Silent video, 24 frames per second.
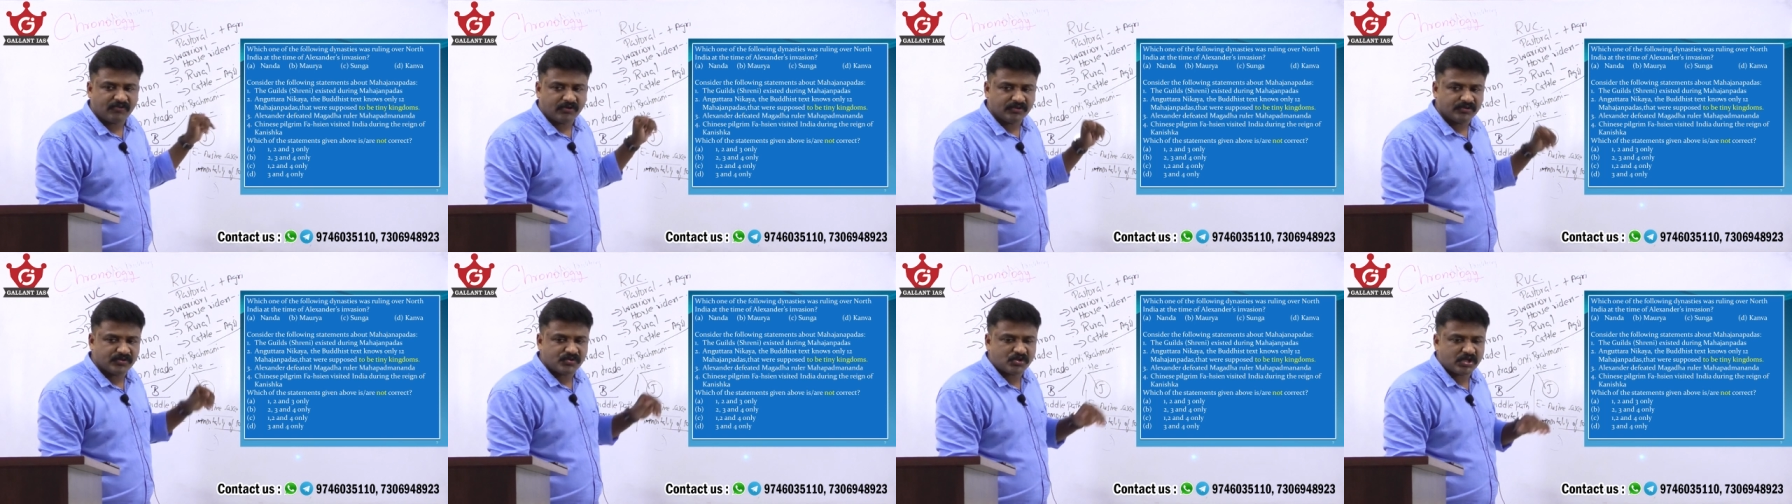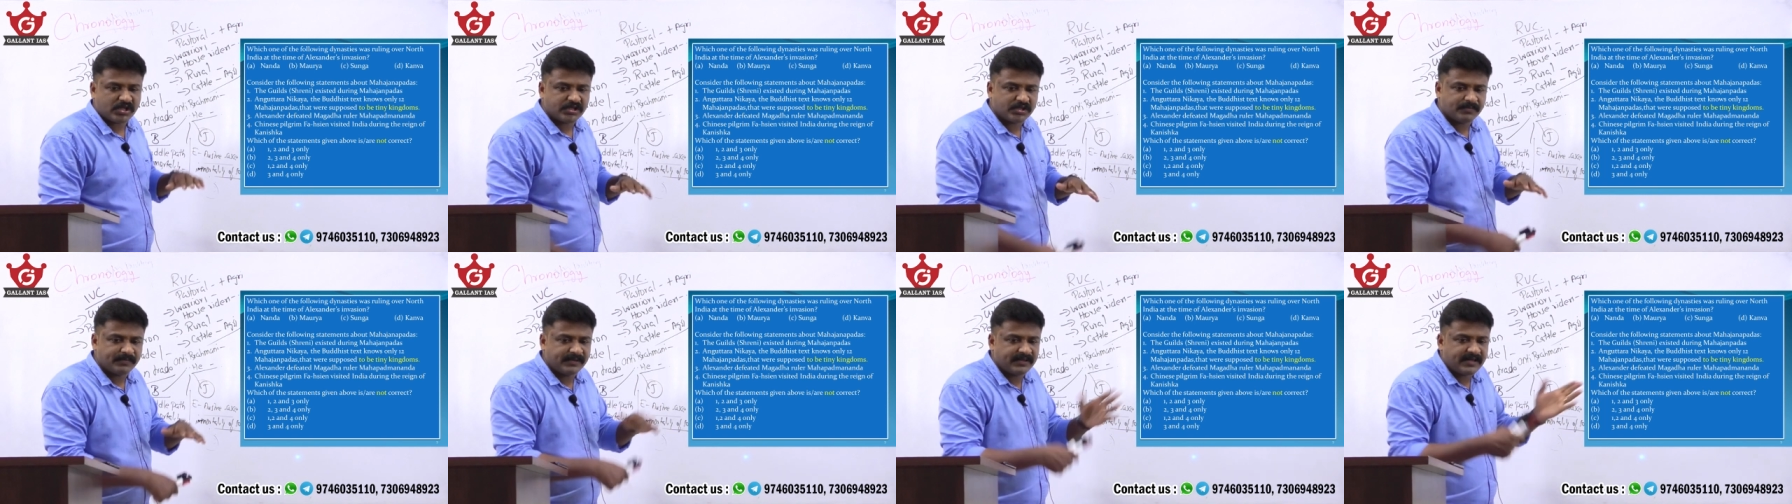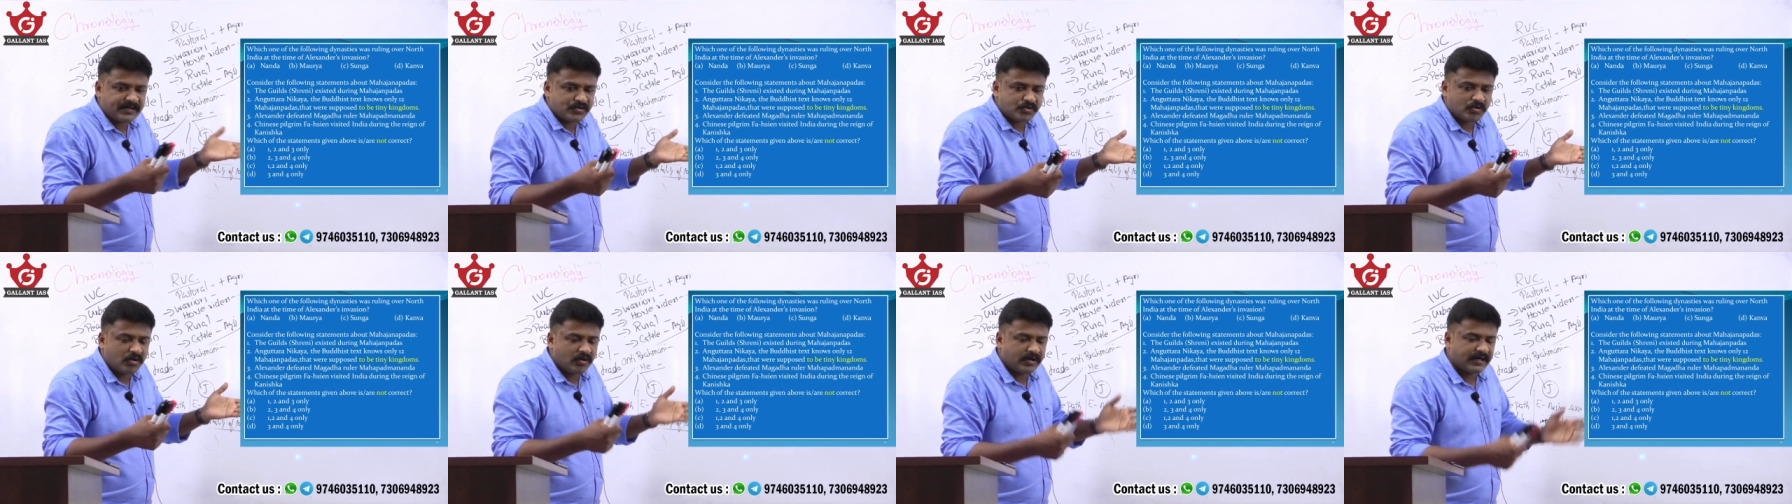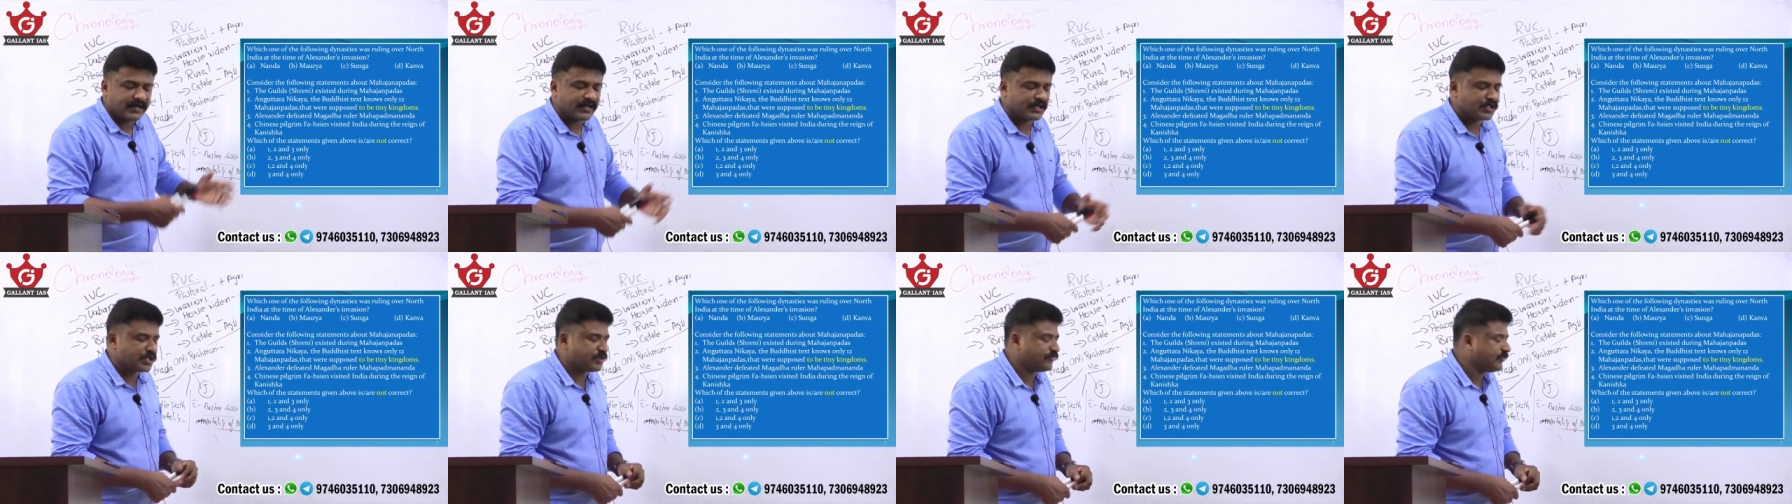Fourth statement has no
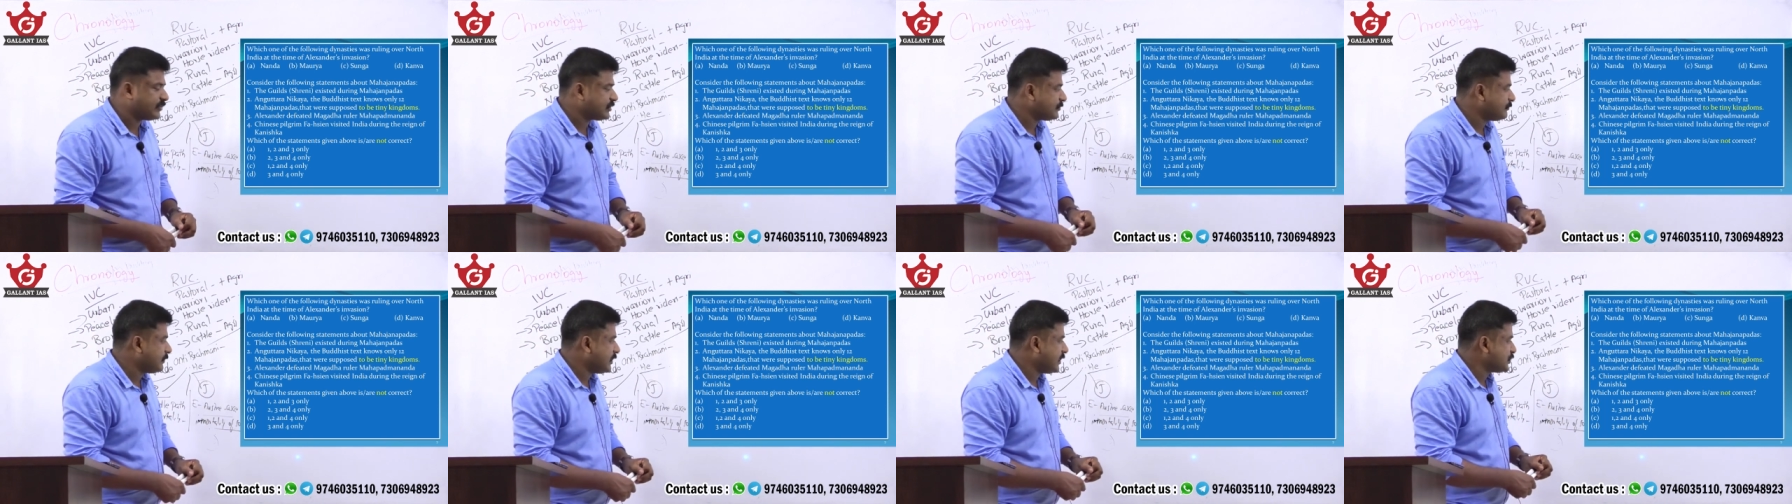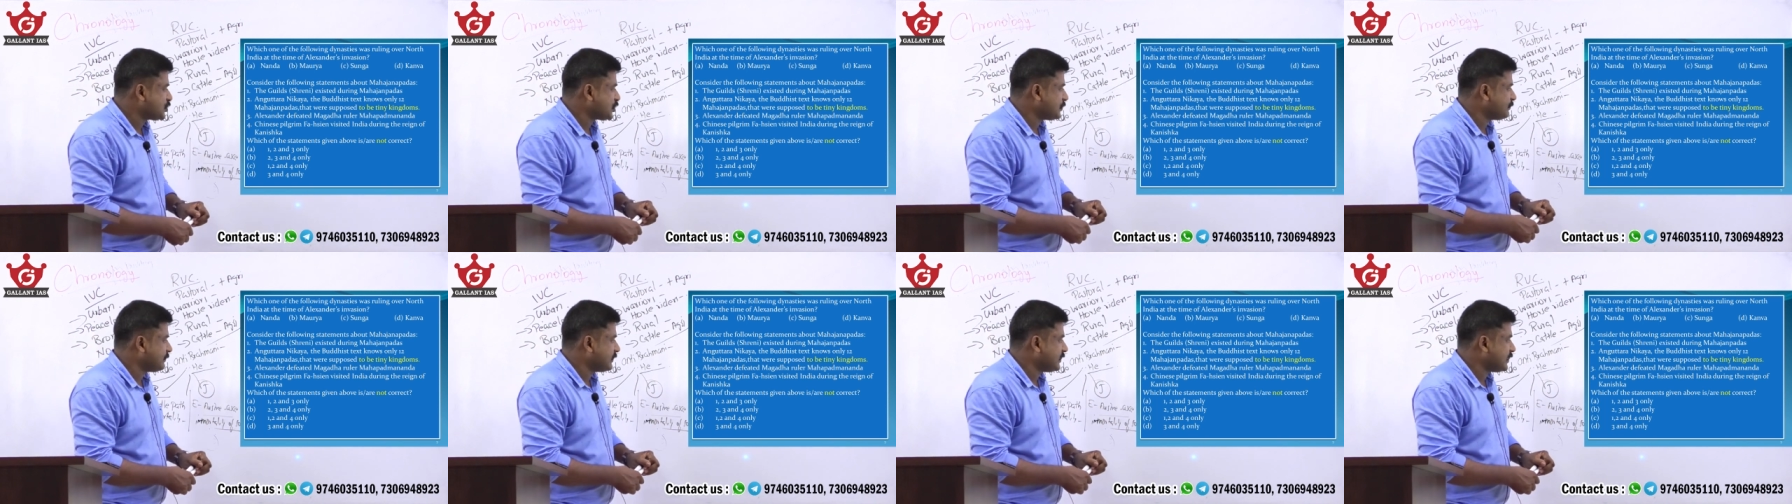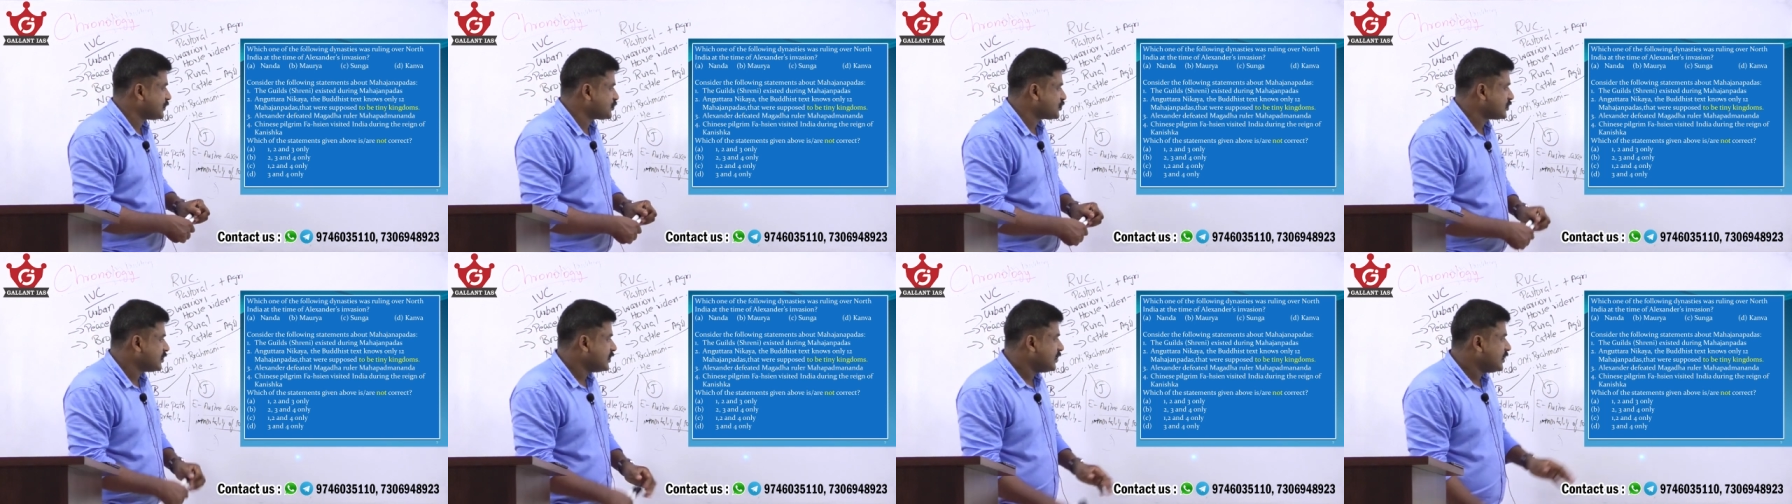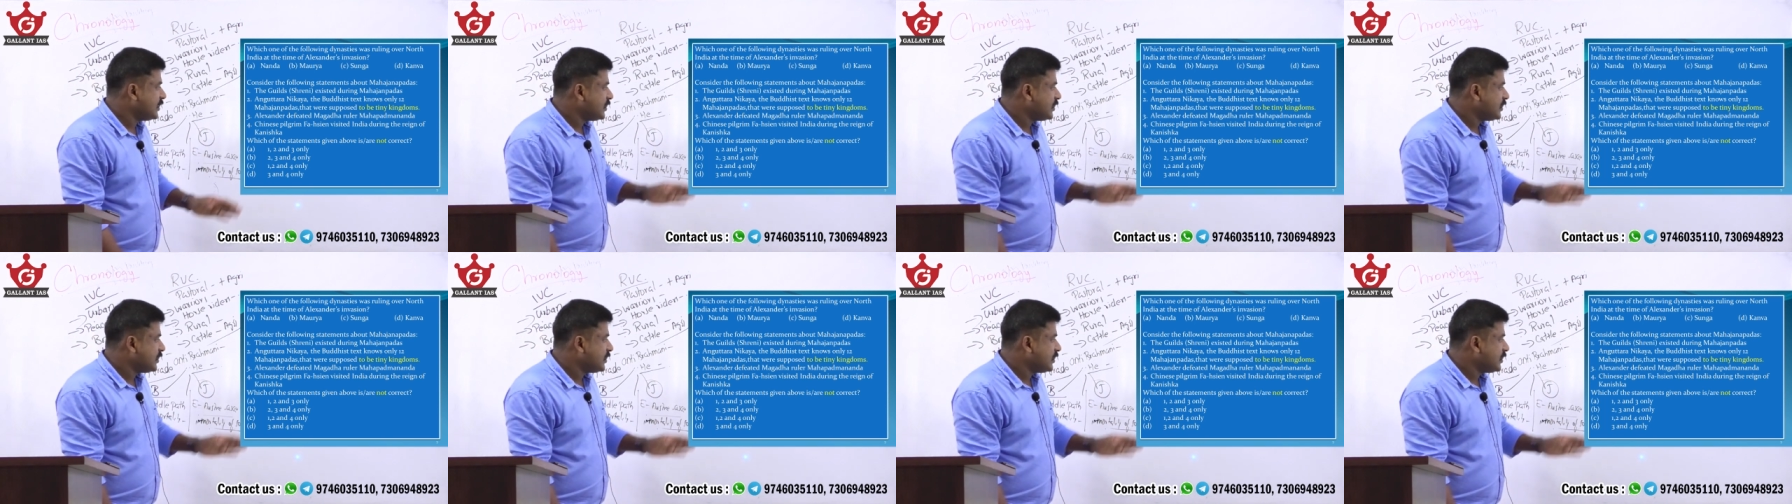connection with the Mahajanpadas.